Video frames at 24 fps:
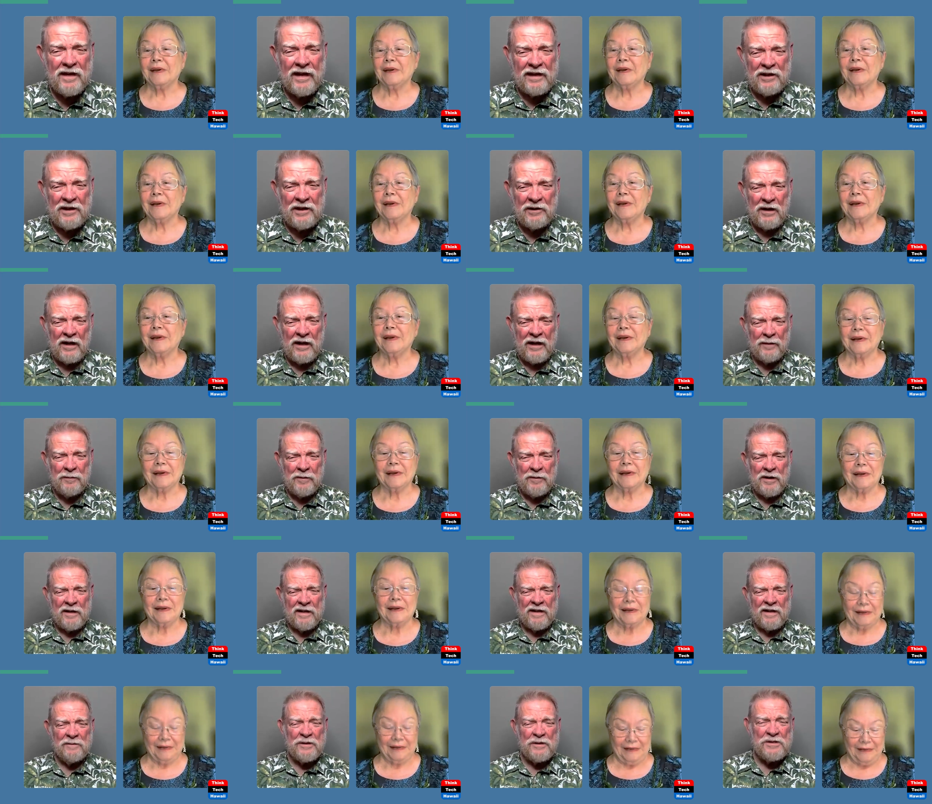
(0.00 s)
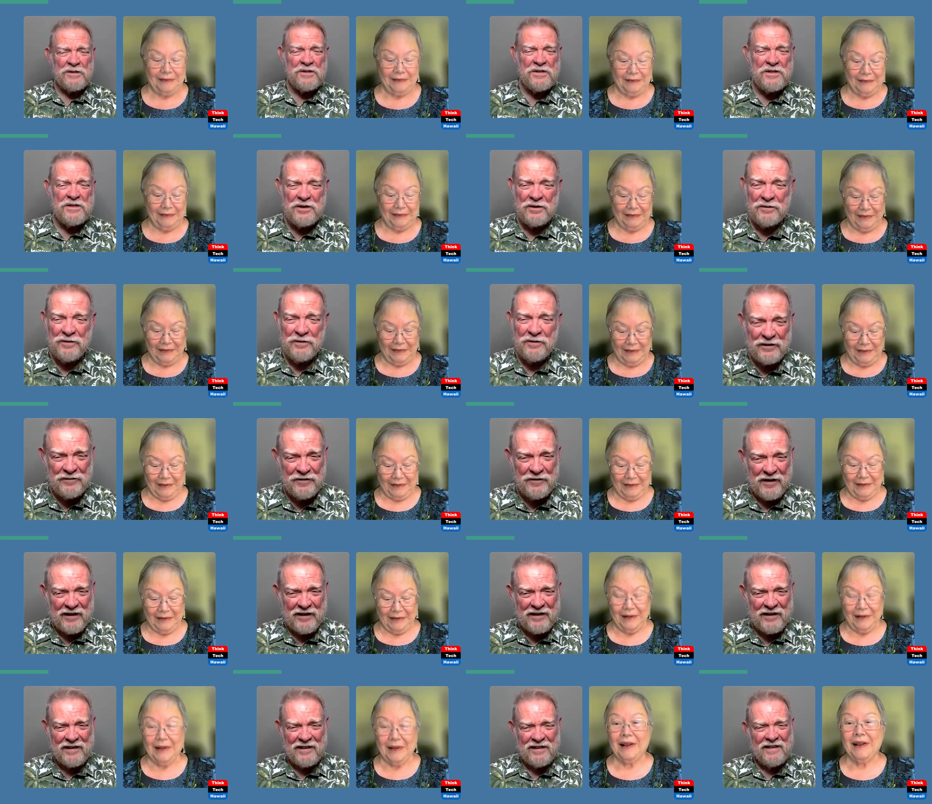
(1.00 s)
Speaker 1: Thank you, Ilima. That was
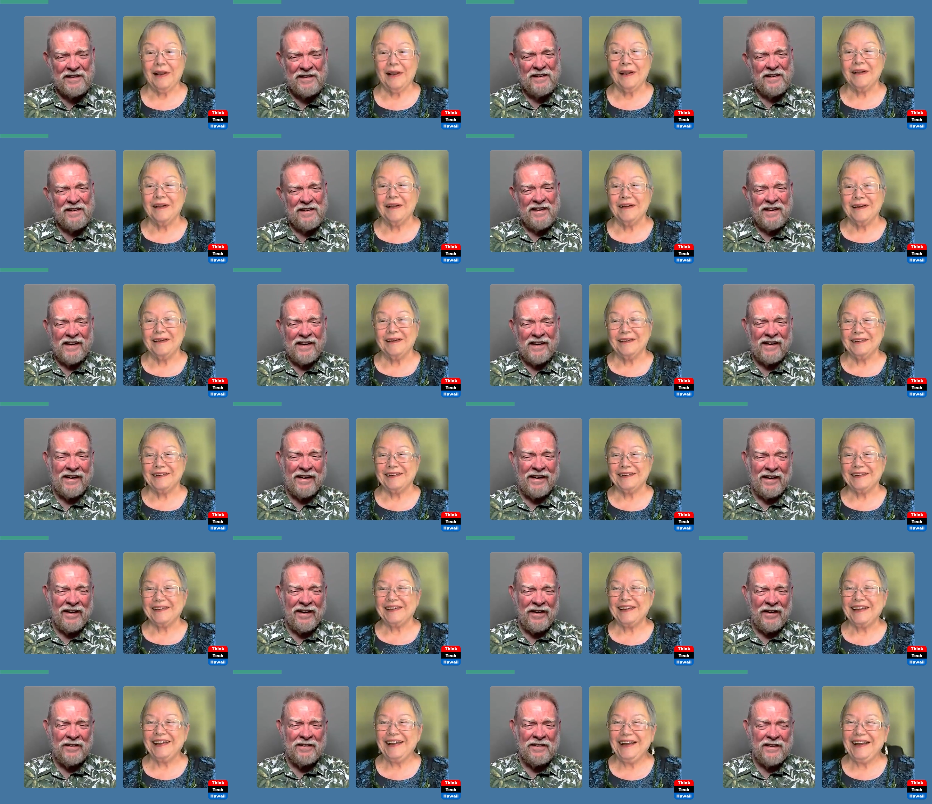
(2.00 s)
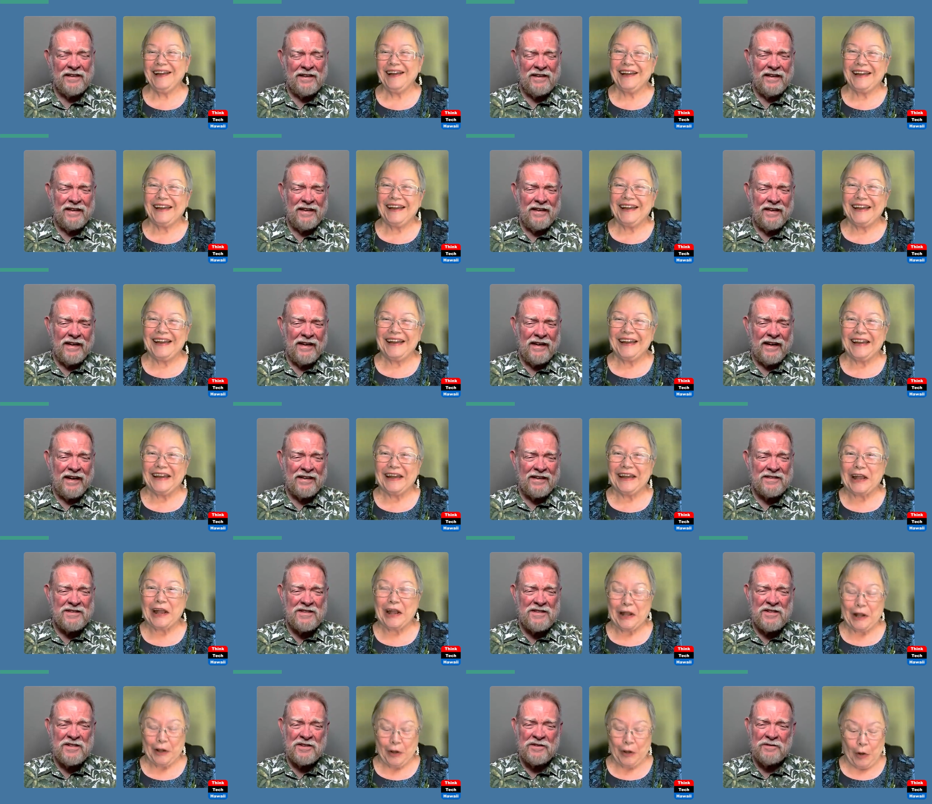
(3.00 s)
terrific.
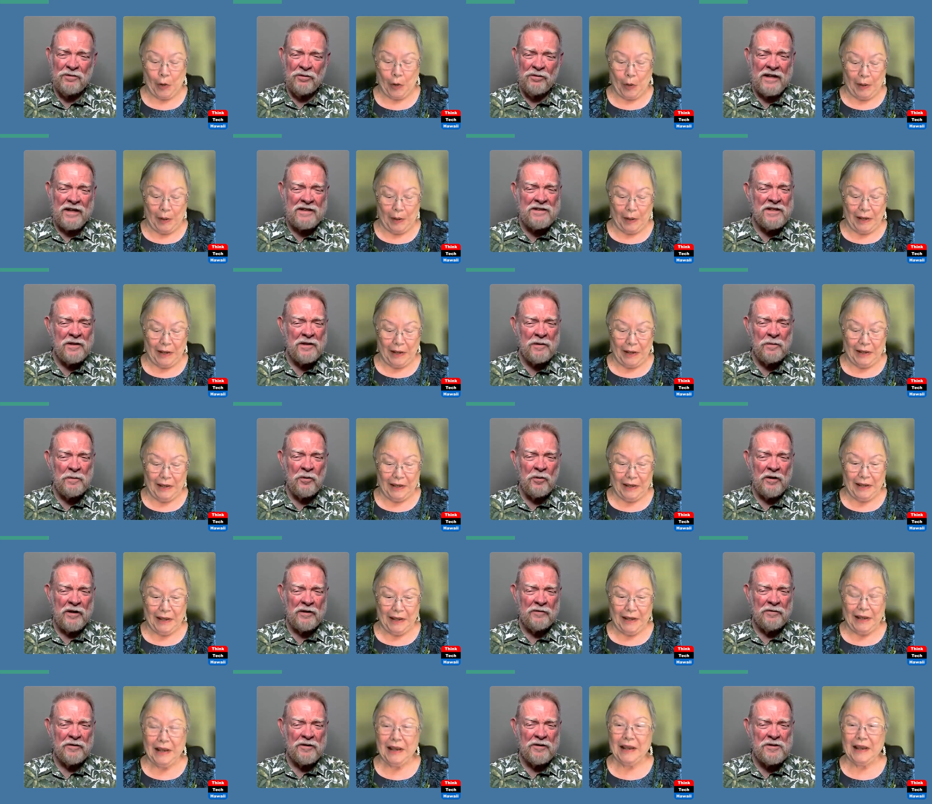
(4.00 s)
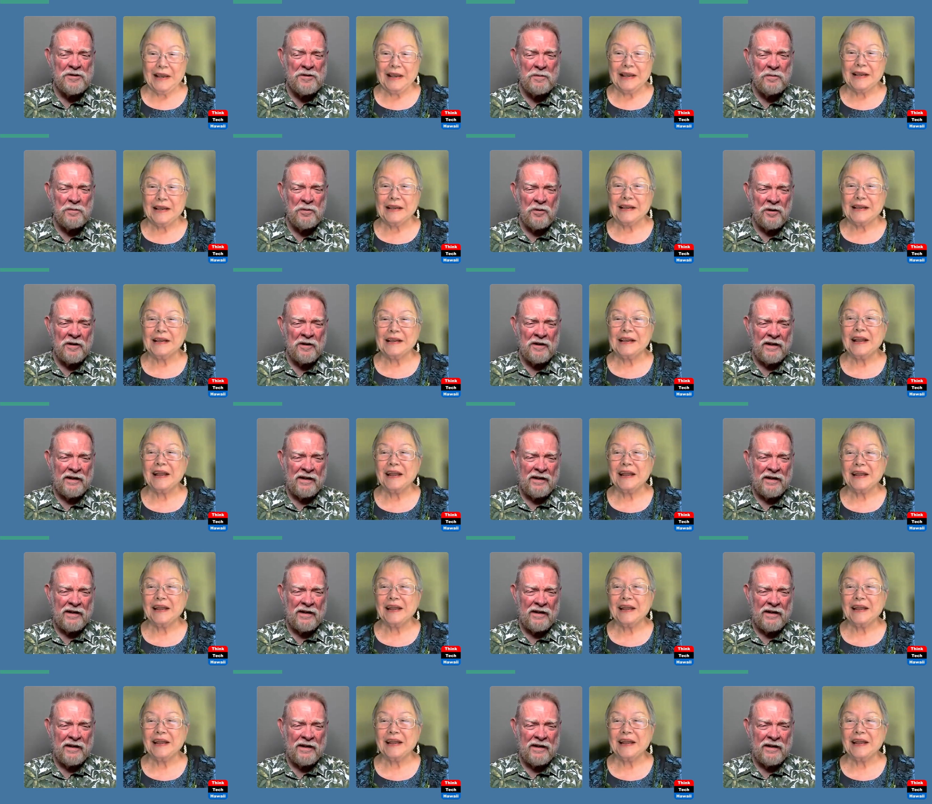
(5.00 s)
And right to the point for support